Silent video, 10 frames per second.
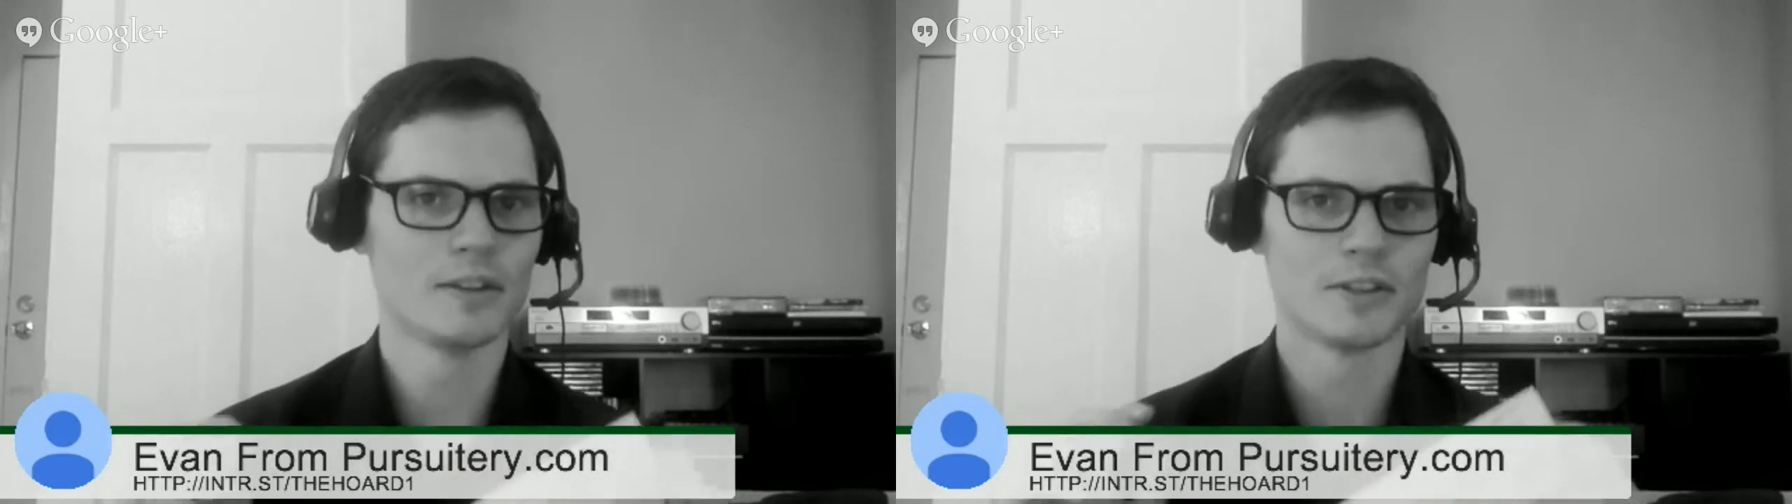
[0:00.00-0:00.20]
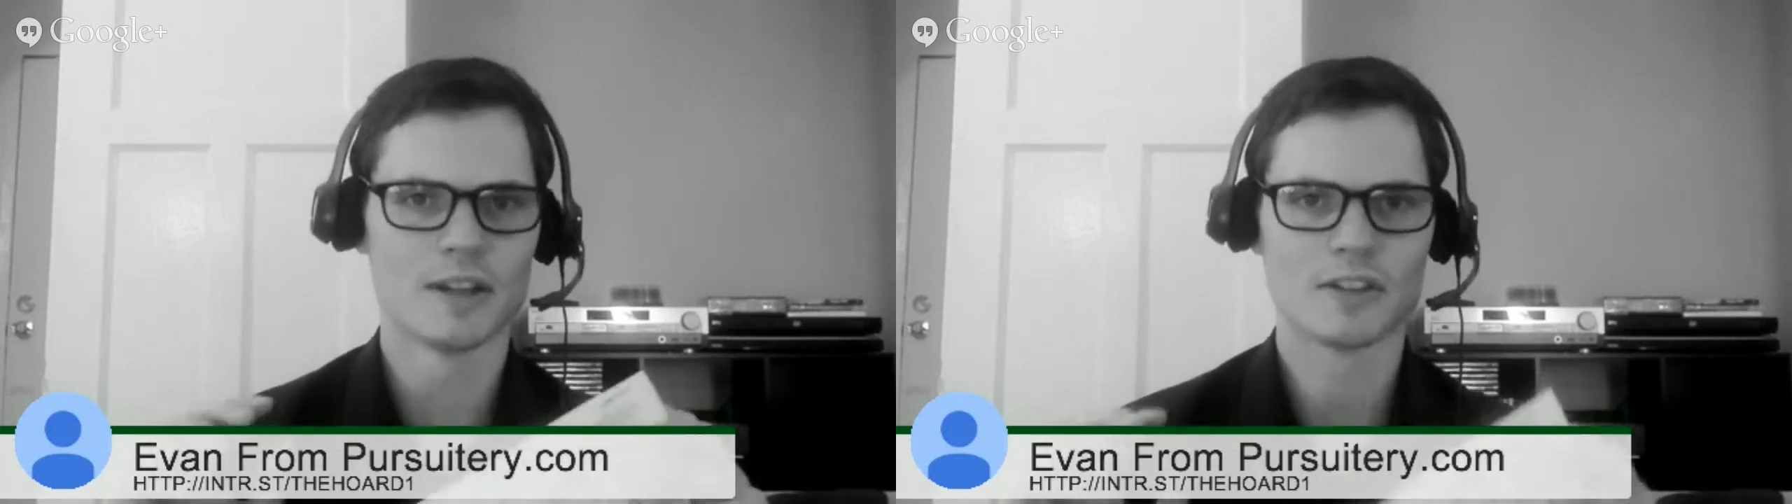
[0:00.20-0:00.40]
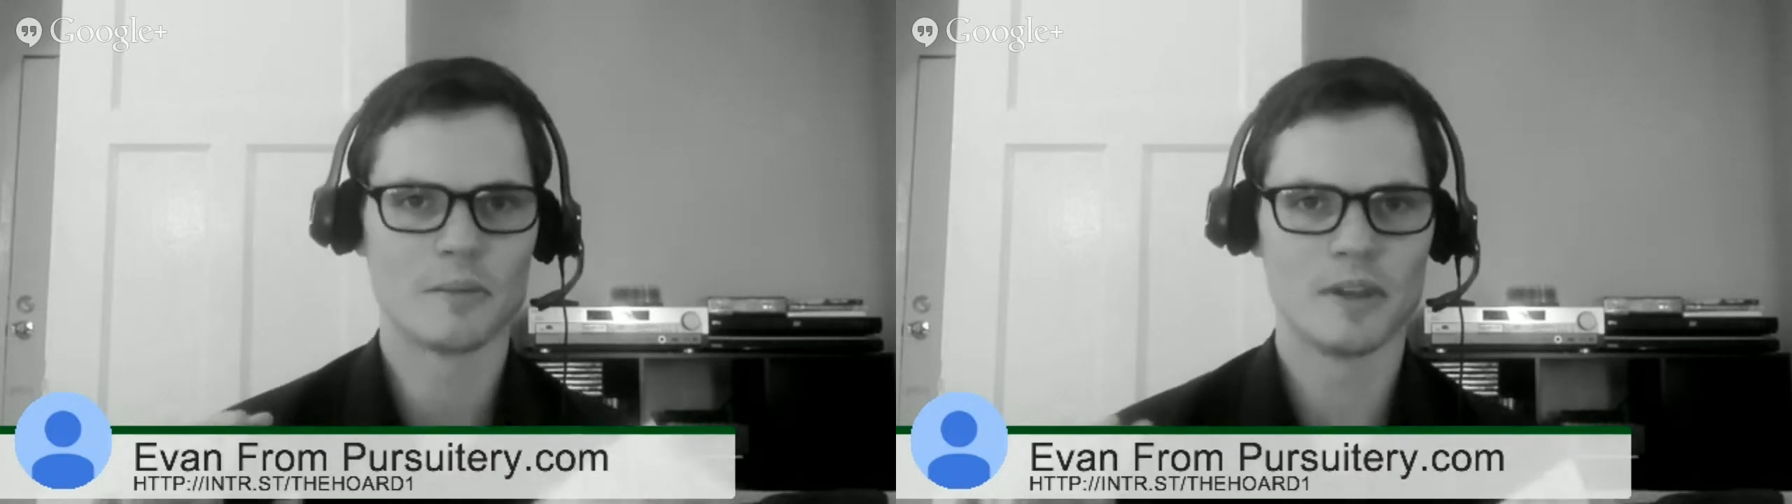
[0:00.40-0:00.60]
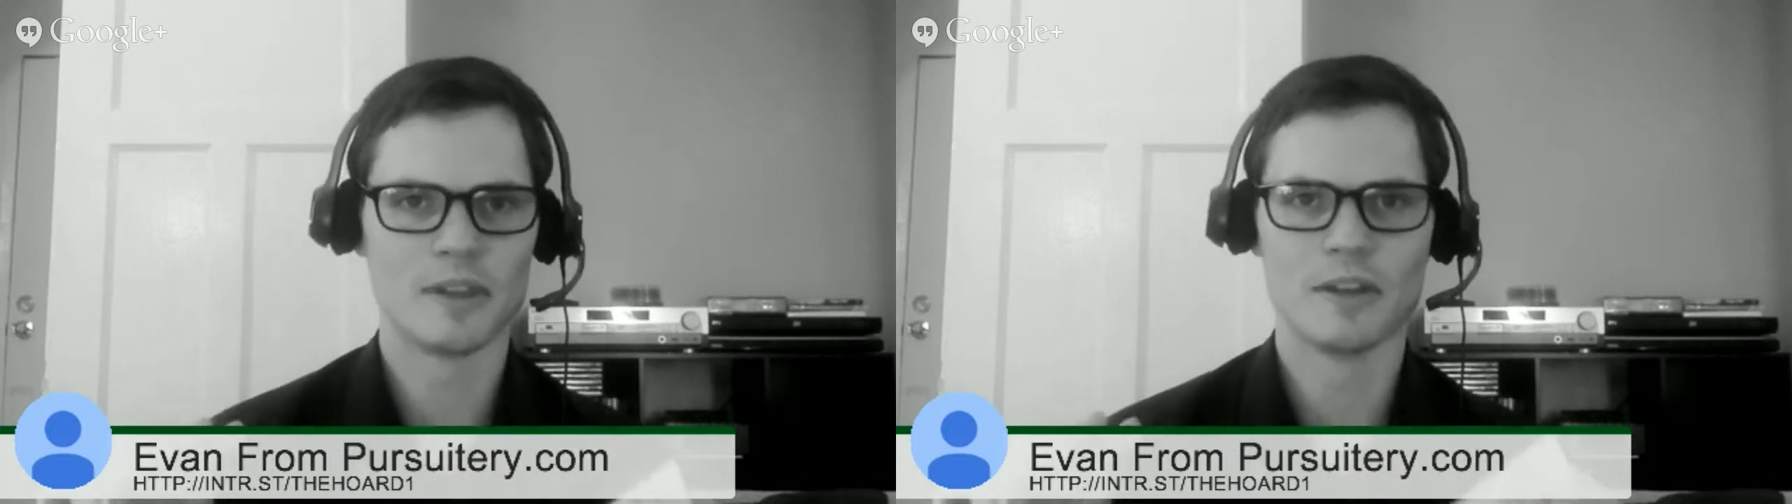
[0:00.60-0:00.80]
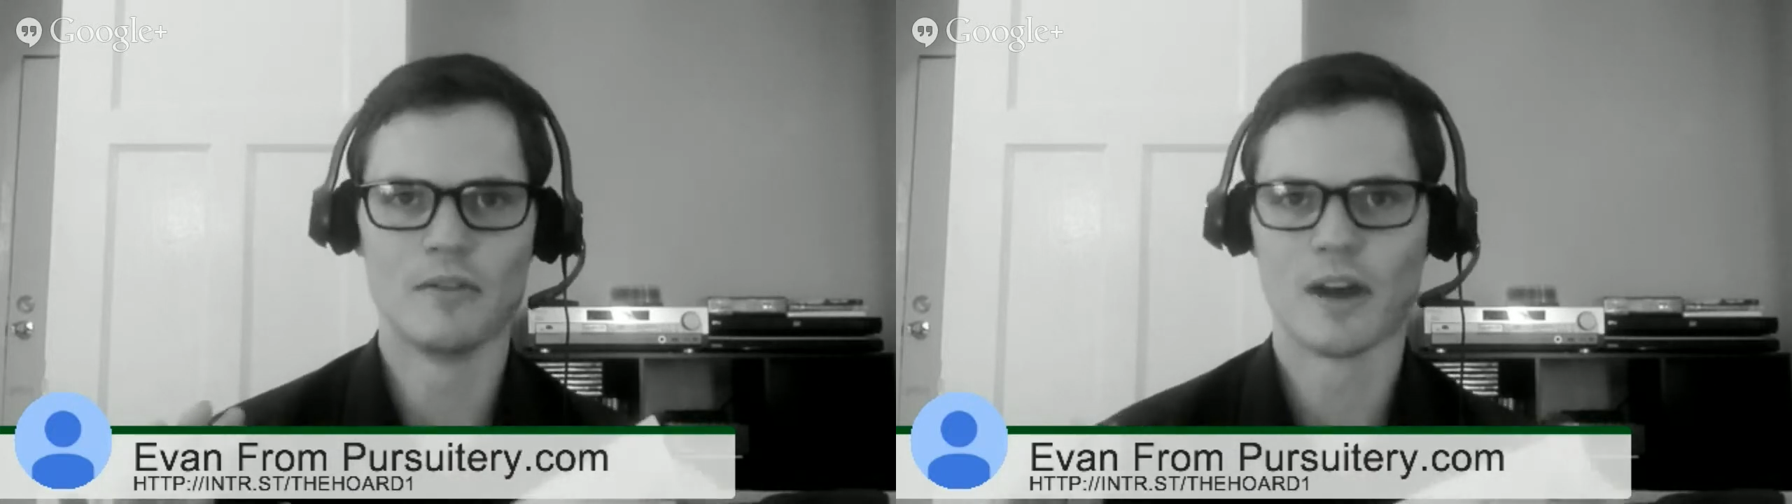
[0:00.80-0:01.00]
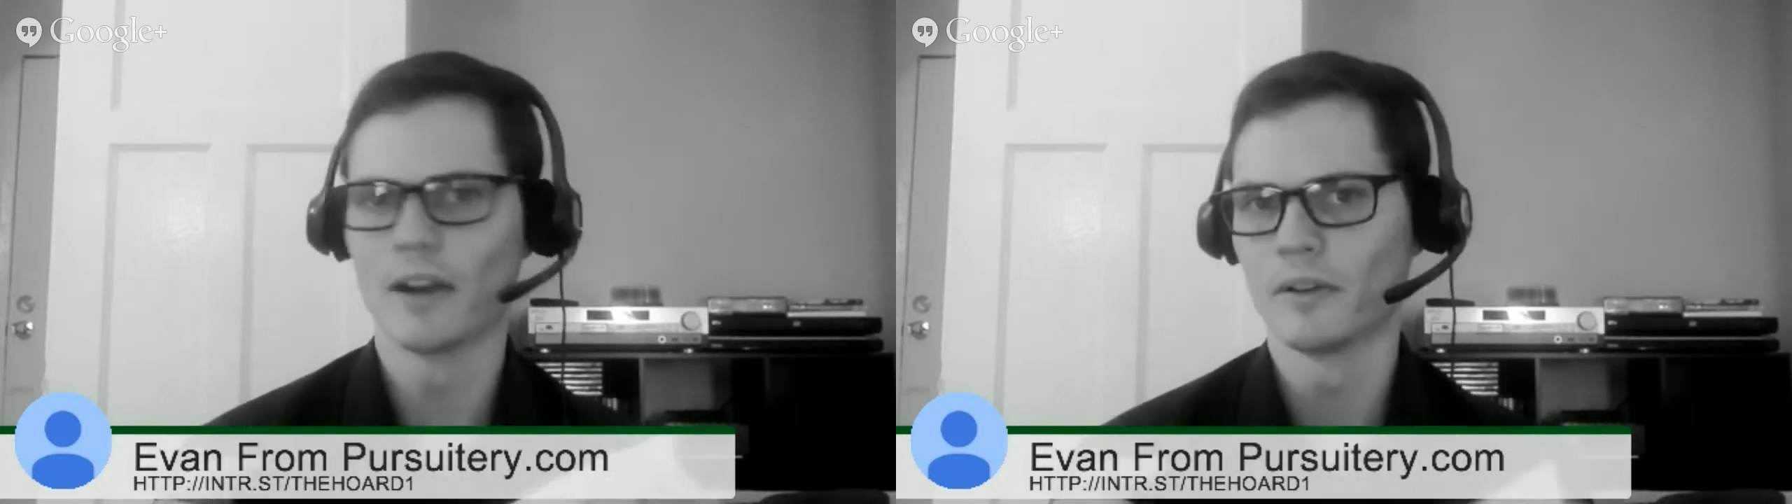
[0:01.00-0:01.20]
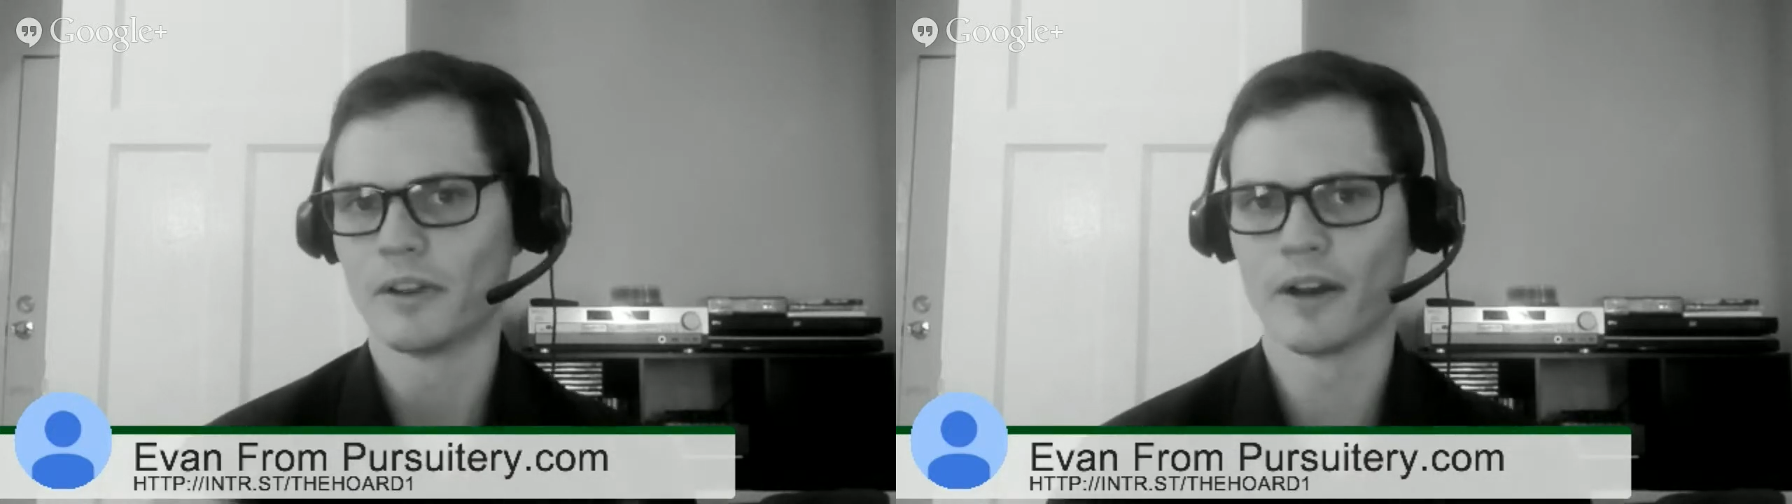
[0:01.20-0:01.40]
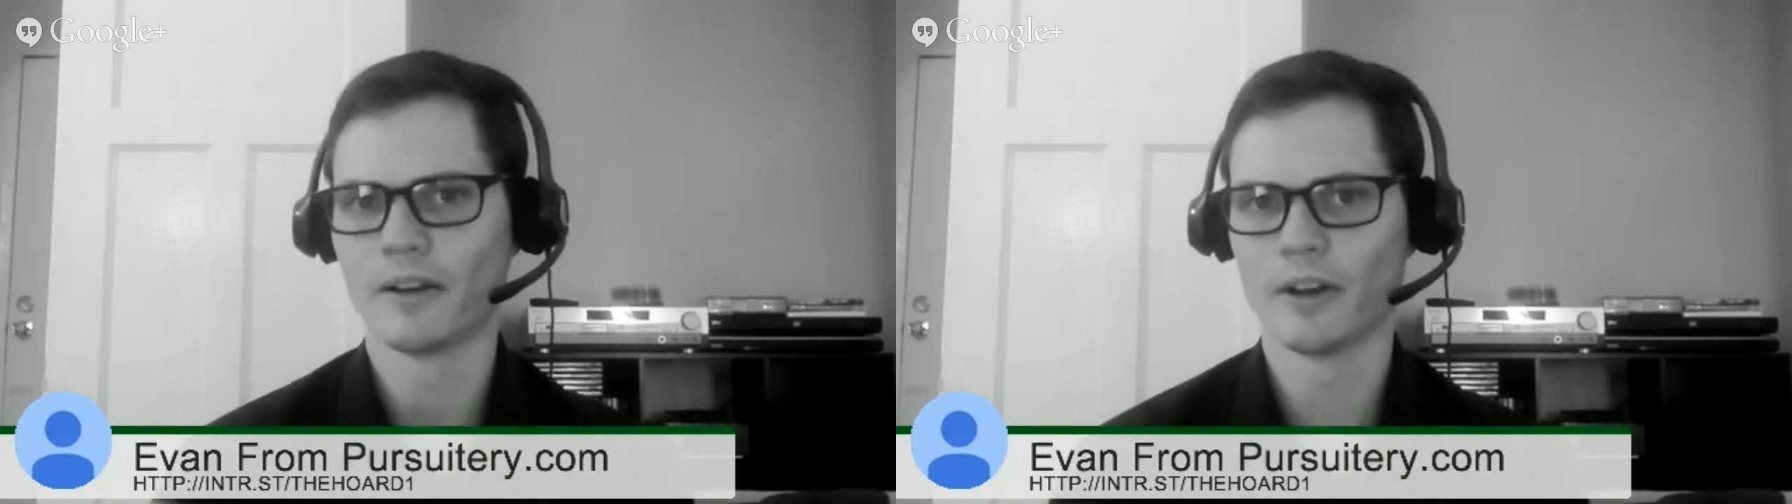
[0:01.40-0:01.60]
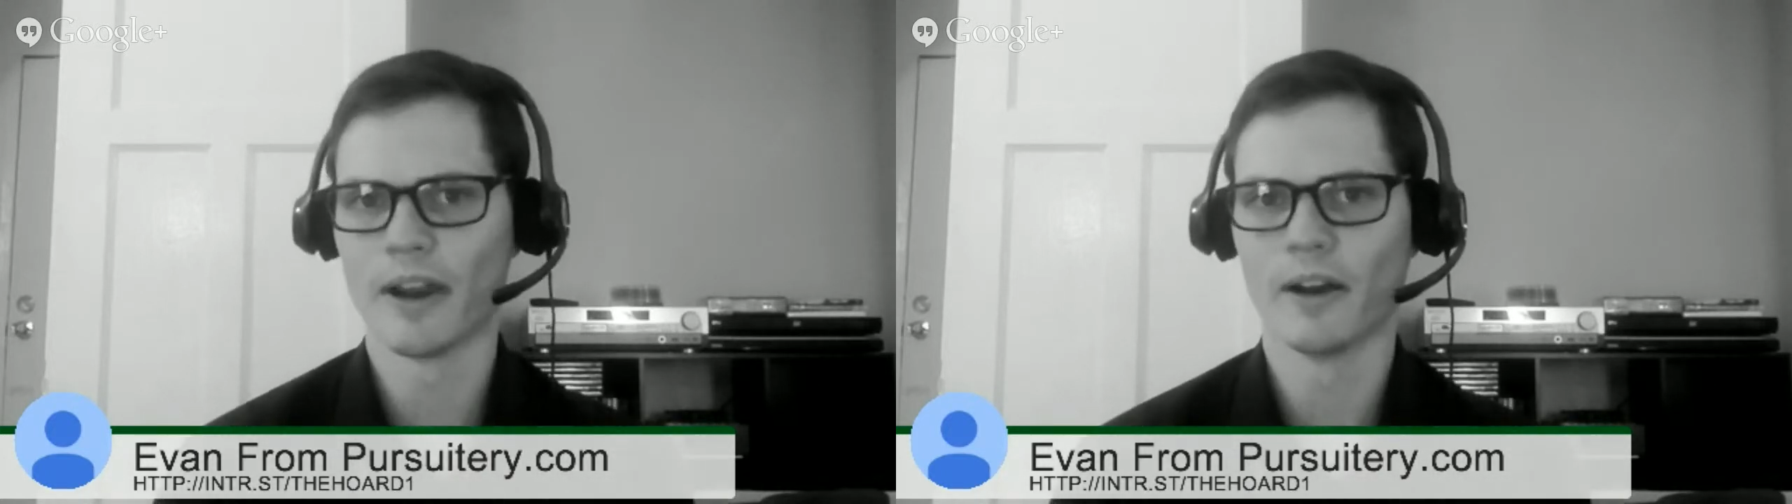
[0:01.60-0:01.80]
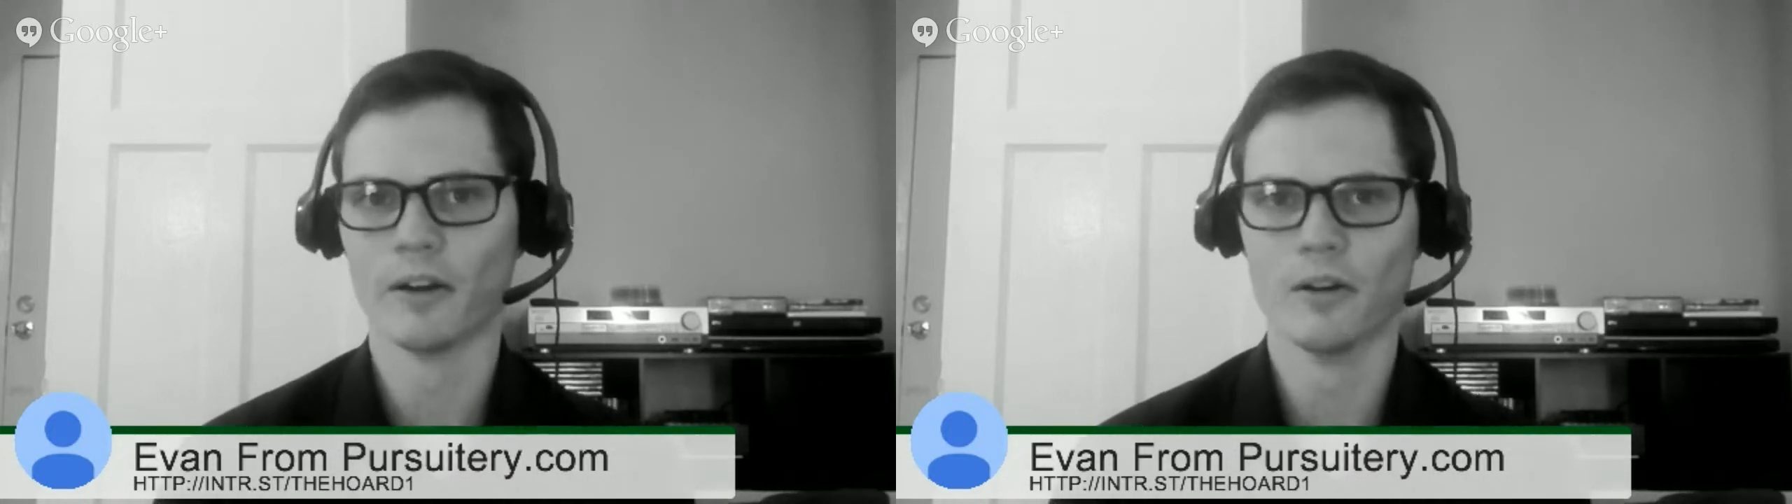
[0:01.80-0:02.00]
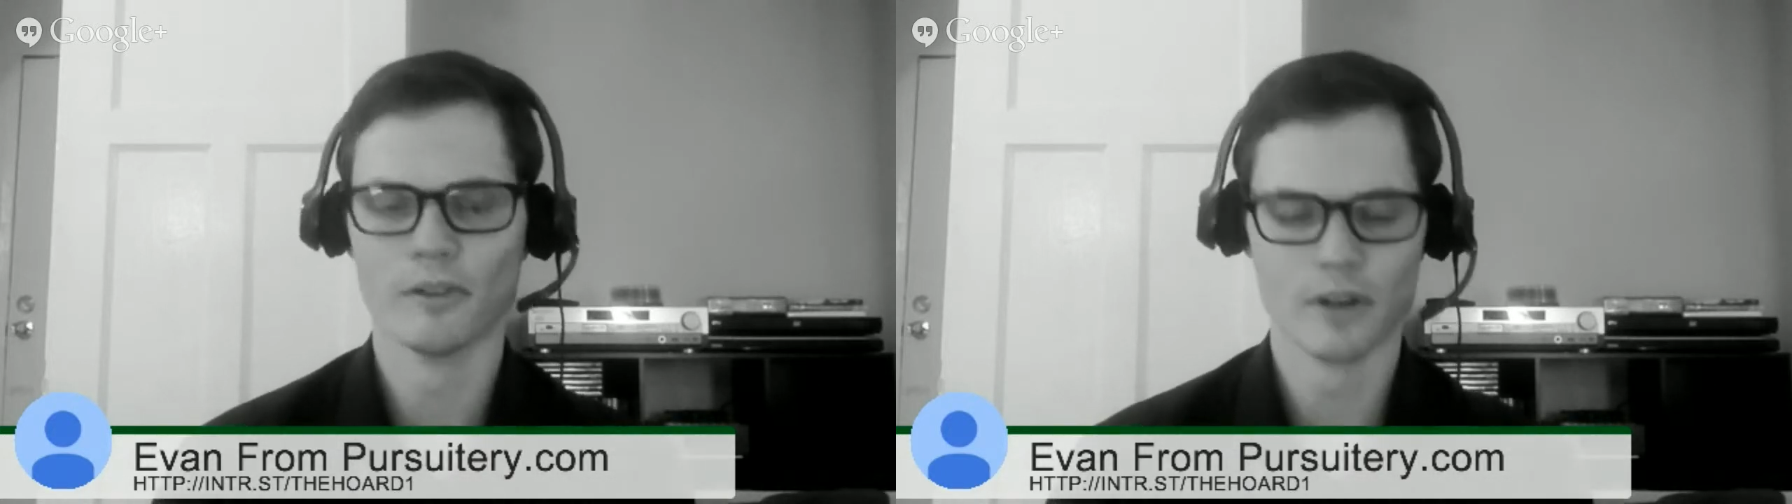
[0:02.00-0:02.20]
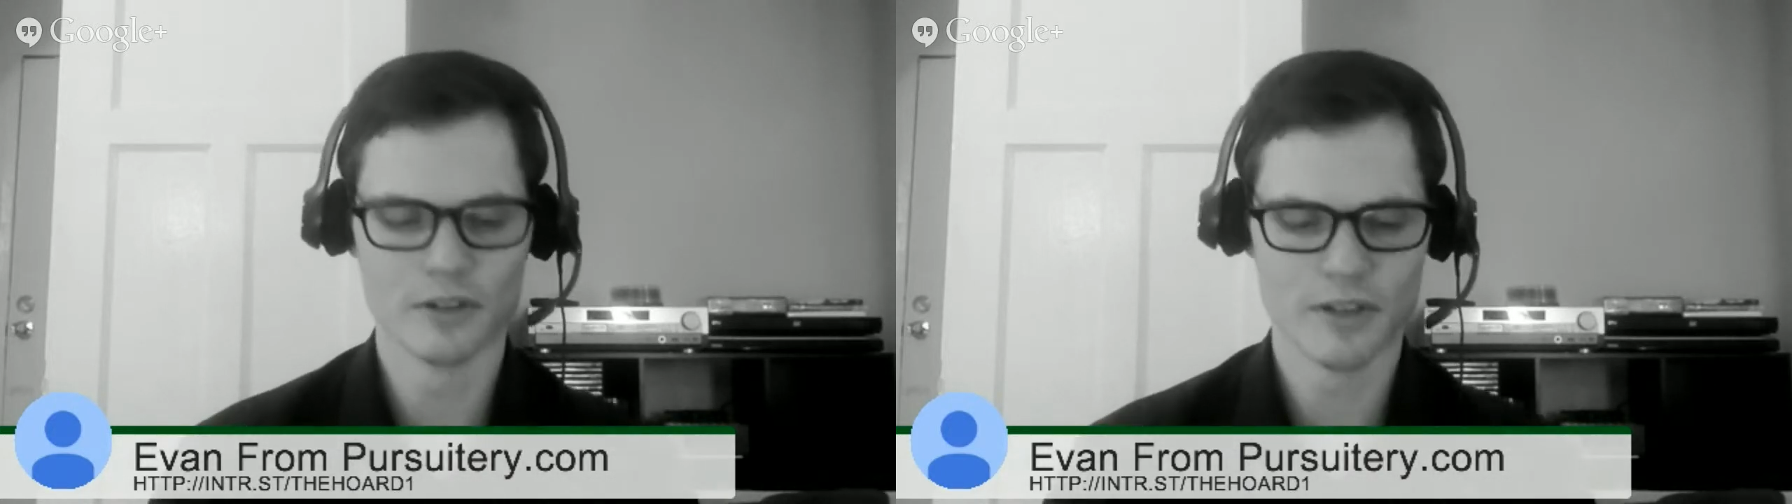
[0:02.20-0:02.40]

It's not something that you've got to tear out your hair over.